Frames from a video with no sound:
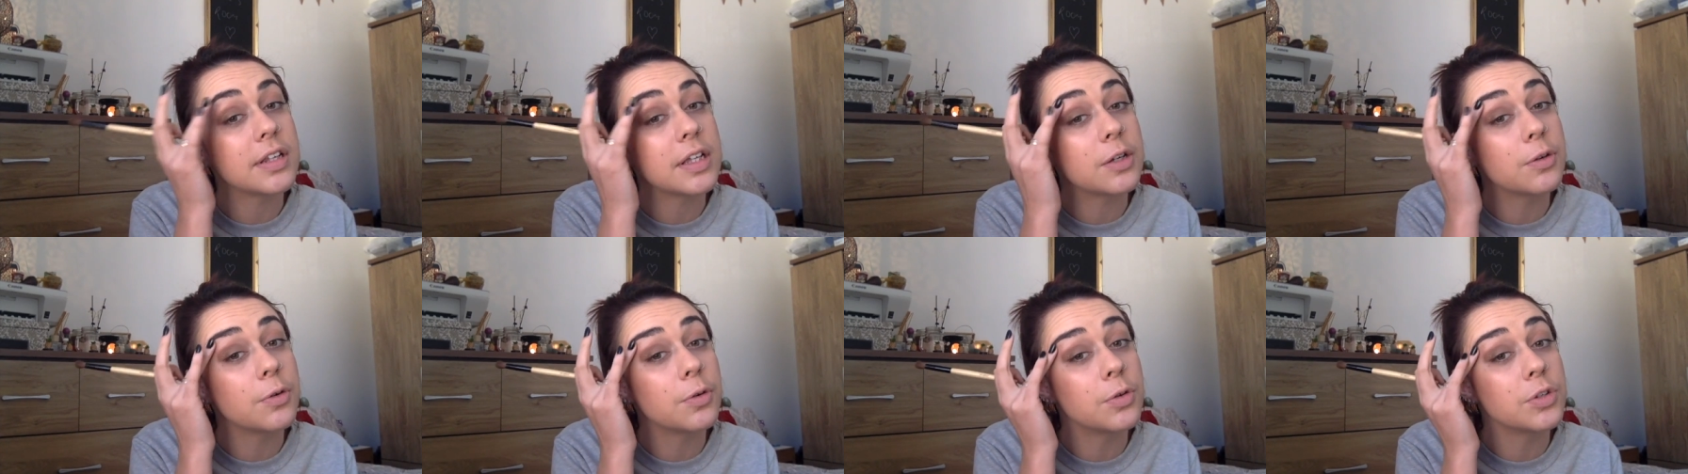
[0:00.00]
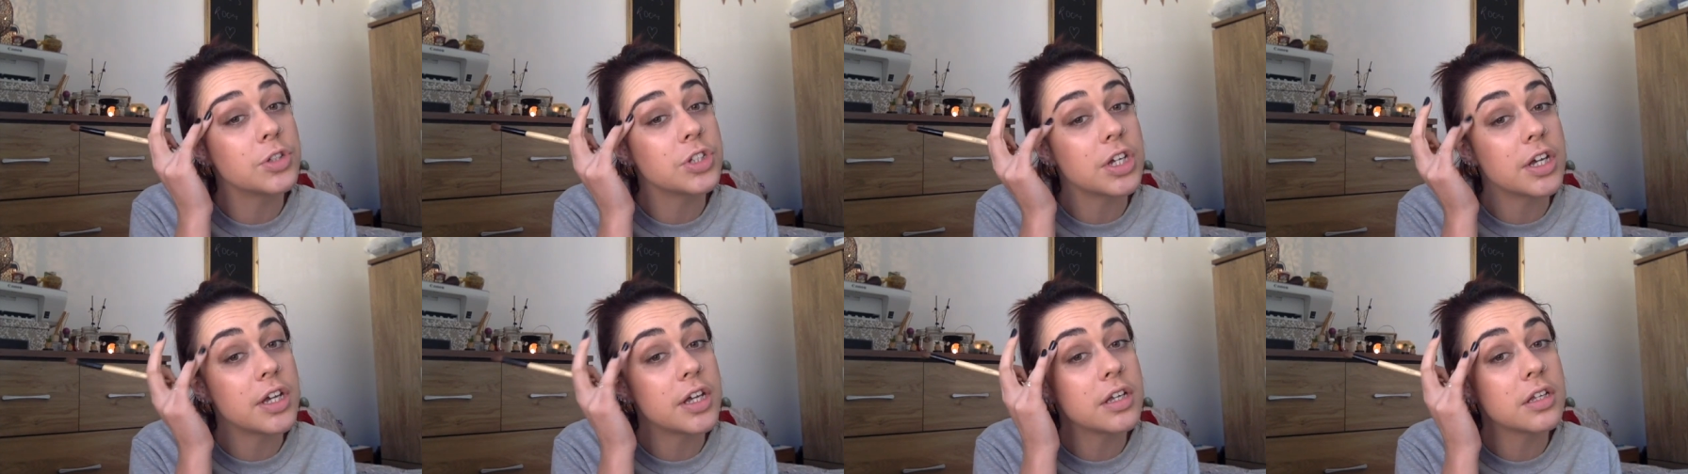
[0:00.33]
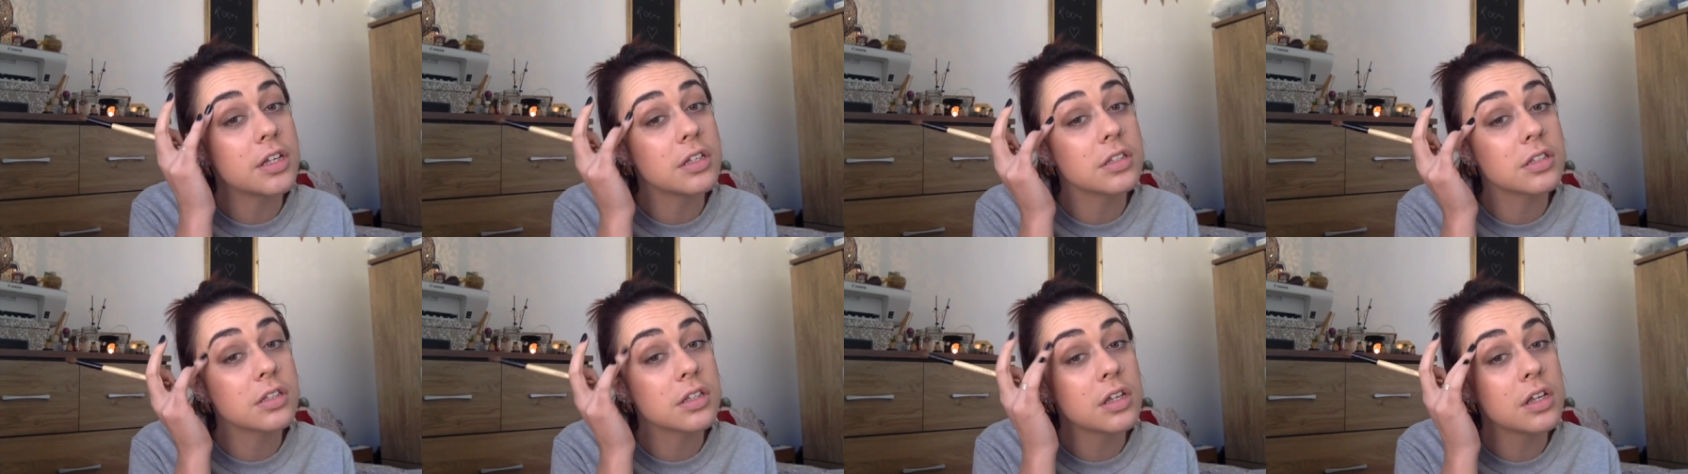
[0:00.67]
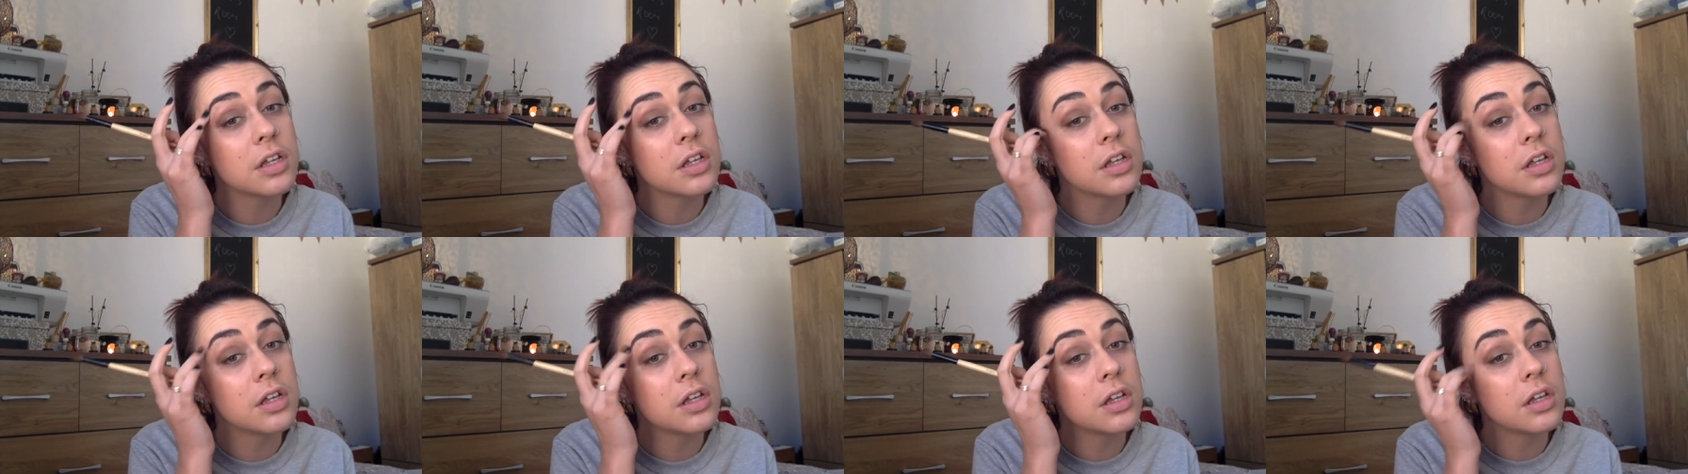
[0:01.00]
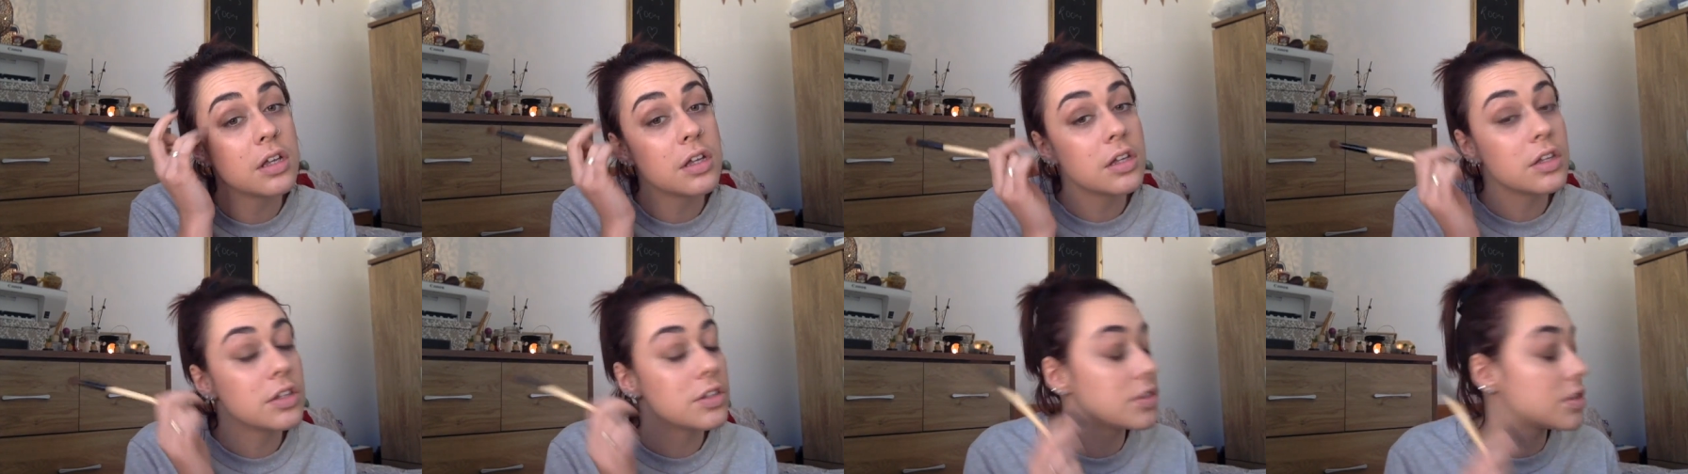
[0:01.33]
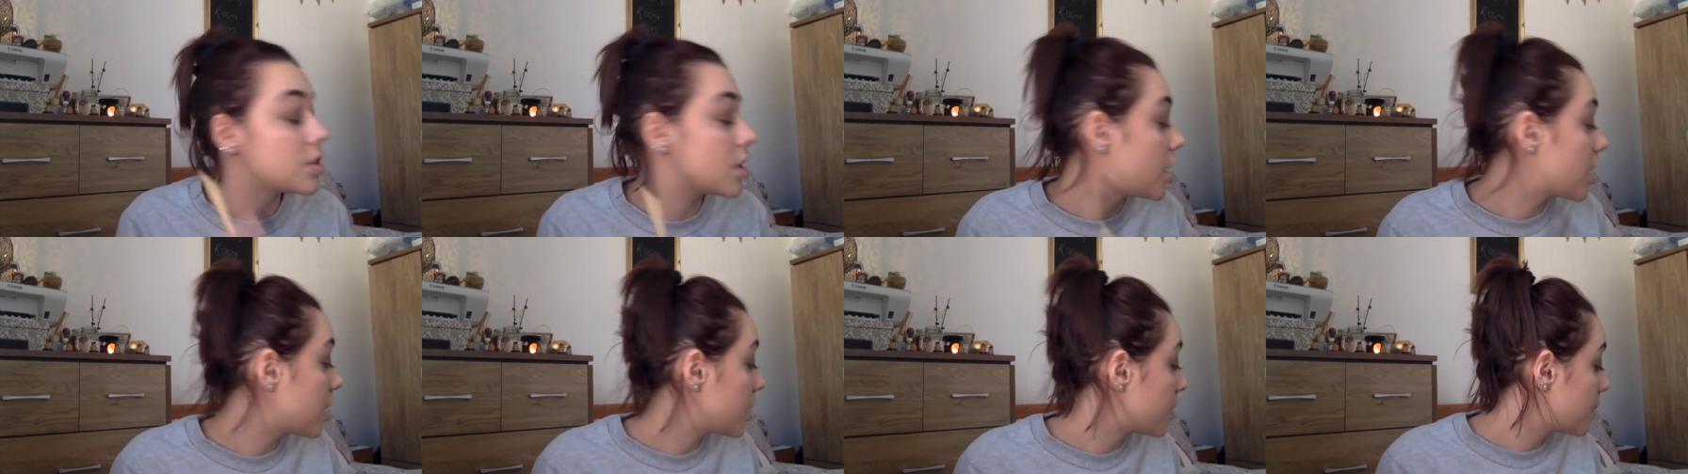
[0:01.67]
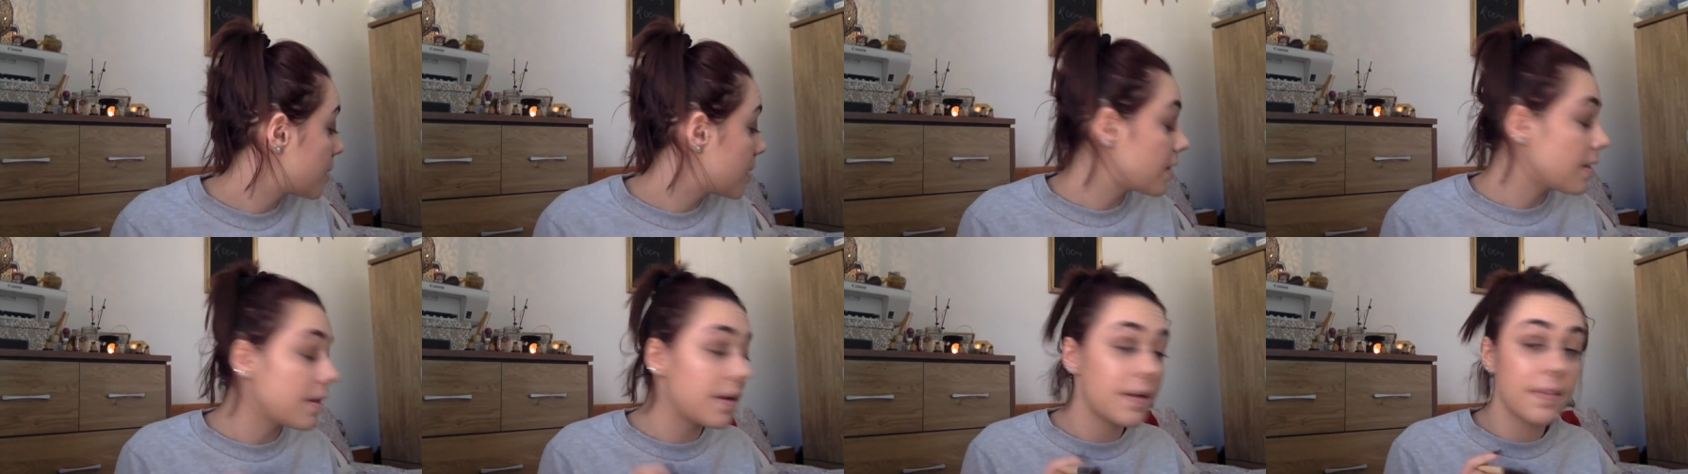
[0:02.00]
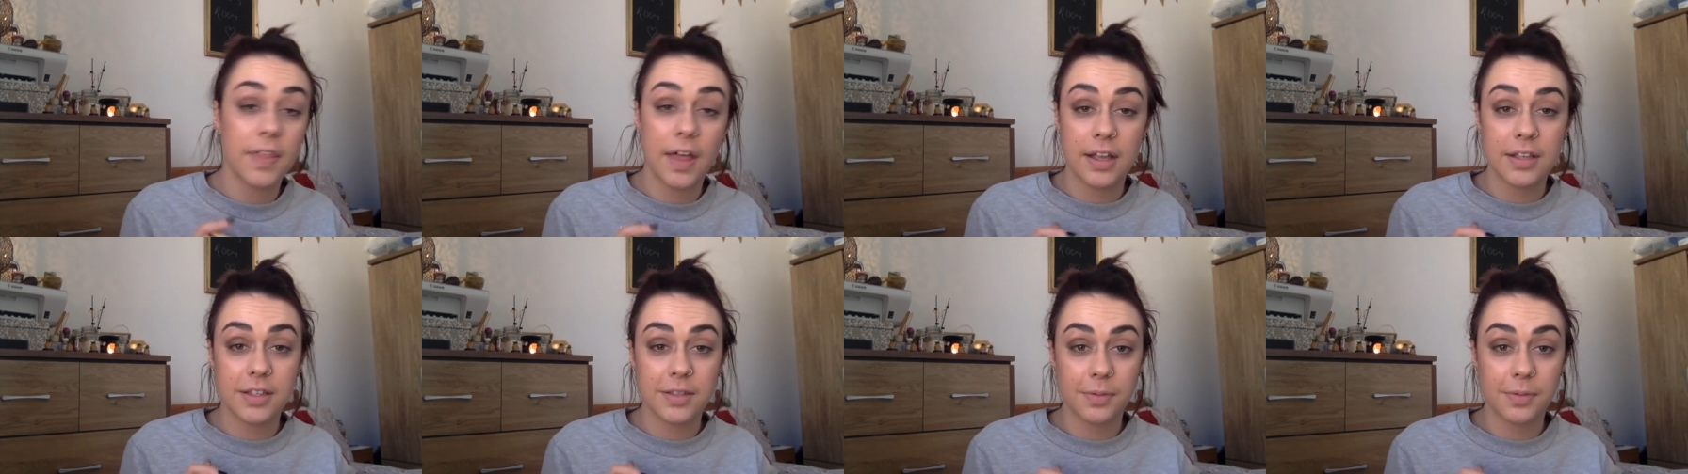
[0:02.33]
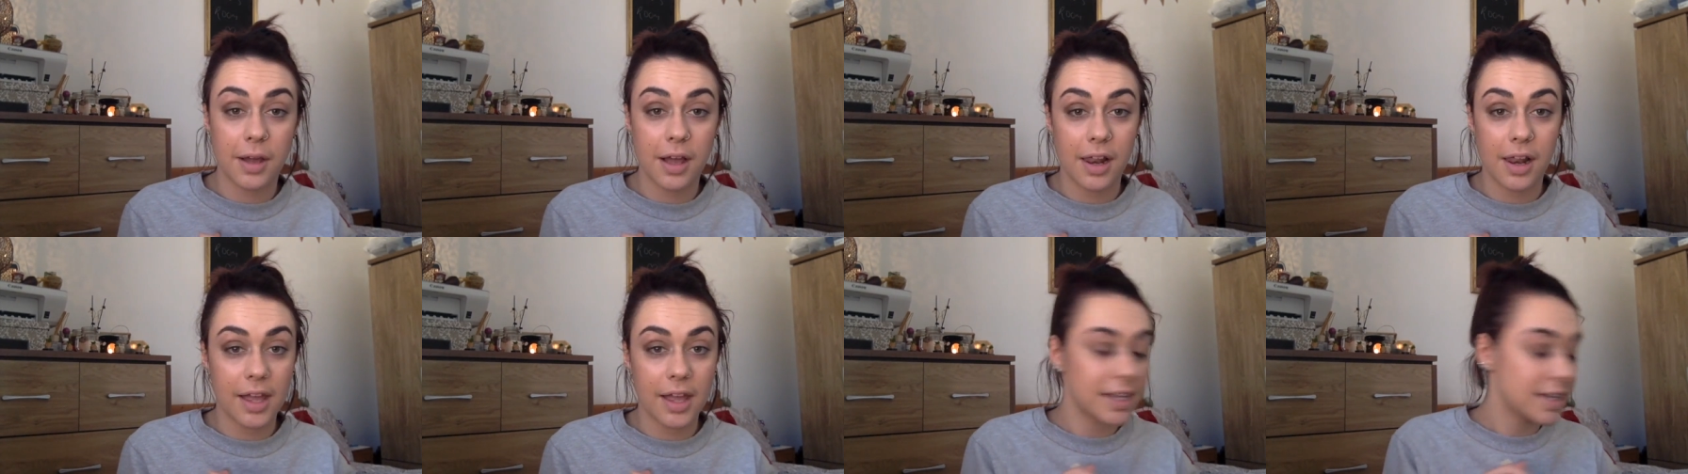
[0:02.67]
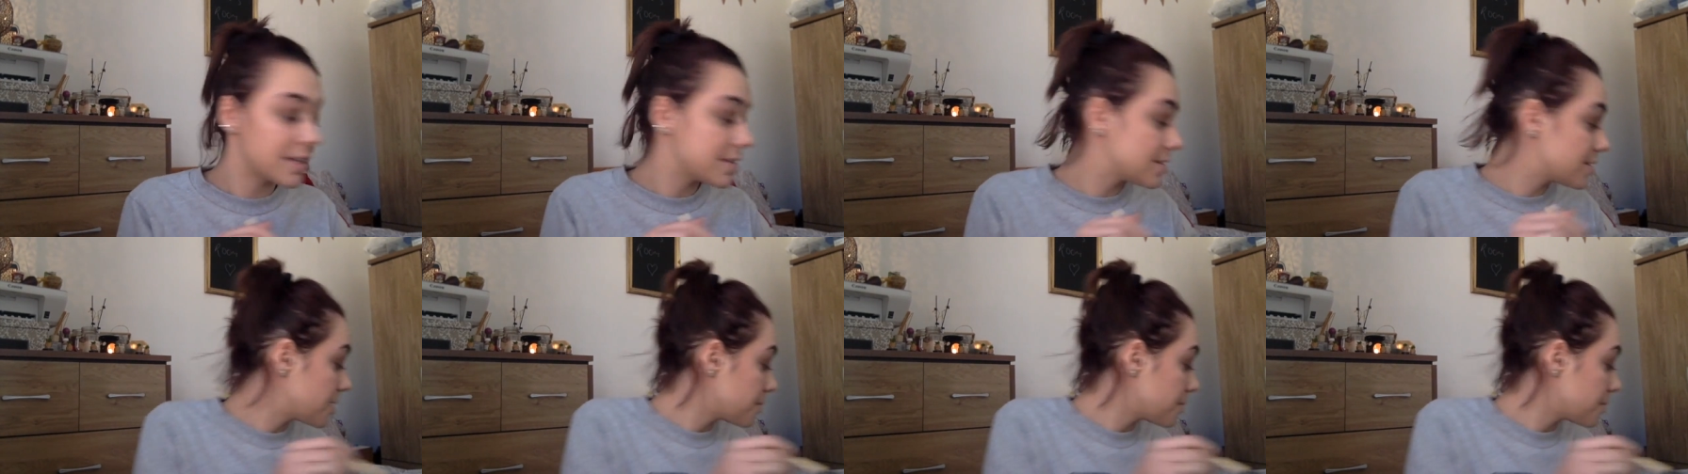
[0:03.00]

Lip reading: gorgeous. So that's why I like it so